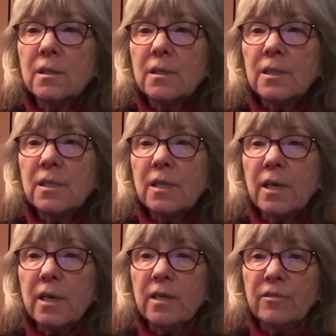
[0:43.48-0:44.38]
It's a
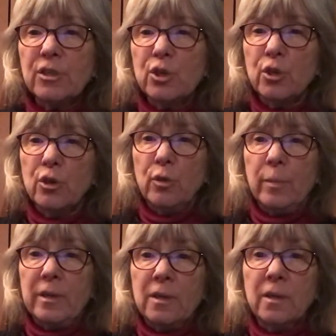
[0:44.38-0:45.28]
kind of a turtle,
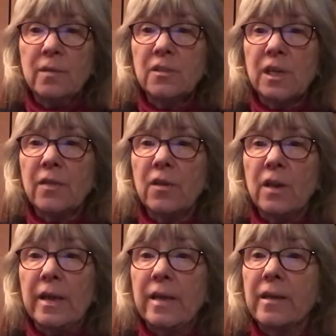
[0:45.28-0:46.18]
but it lives on the
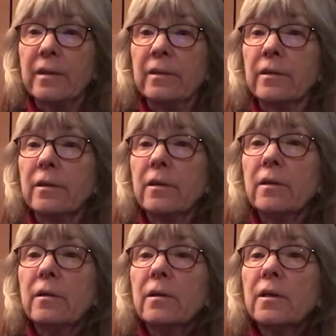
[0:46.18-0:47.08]
land.
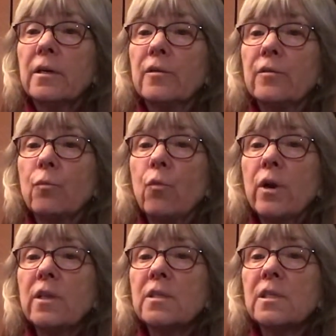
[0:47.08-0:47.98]
And
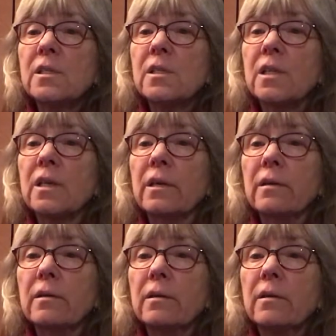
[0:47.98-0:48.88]
what is this
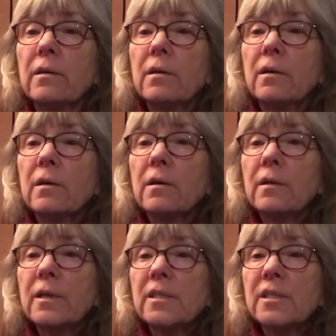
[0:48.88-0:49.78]
thing?
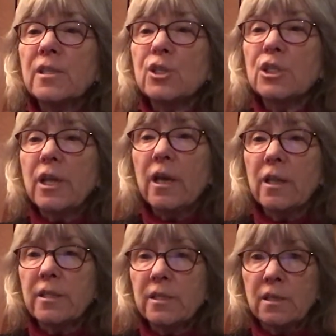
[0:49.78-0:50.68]
That's his
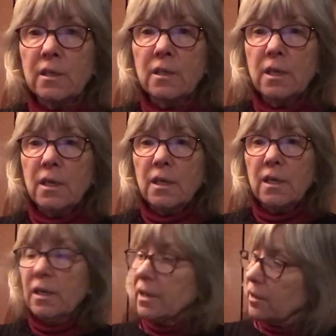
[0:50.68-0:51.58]
shell, isn't it?
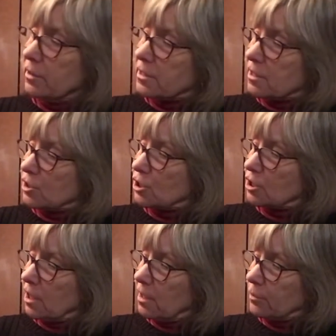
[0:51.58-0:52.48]
He carries his
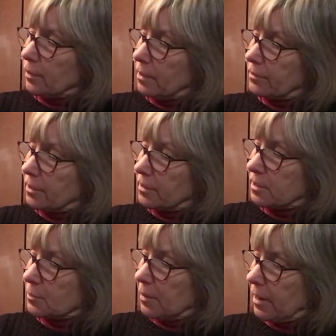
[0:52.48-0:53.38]
shell around on
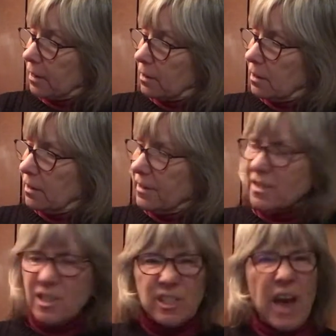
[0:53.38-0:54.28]
his back.
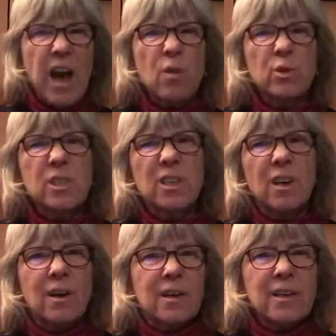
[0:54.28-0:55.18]
That's his house.
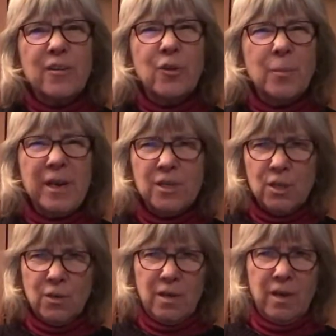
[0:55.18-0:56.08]
Can you
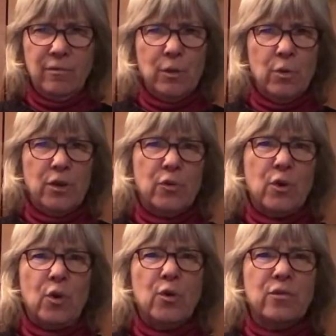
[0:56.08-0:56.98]
imagine everywhere you
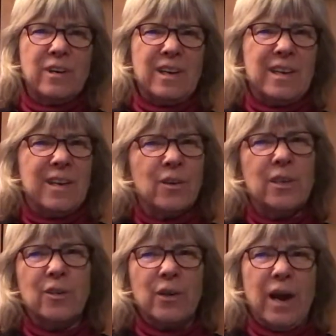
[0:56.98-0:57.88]
go, you've got to
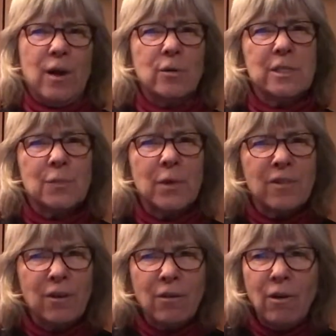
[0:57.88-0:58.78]
carry your house
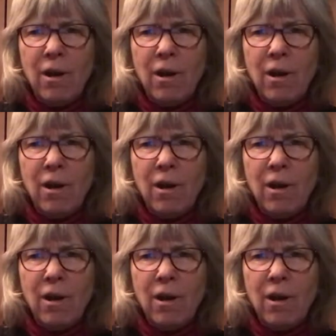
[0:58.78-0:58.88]
with you?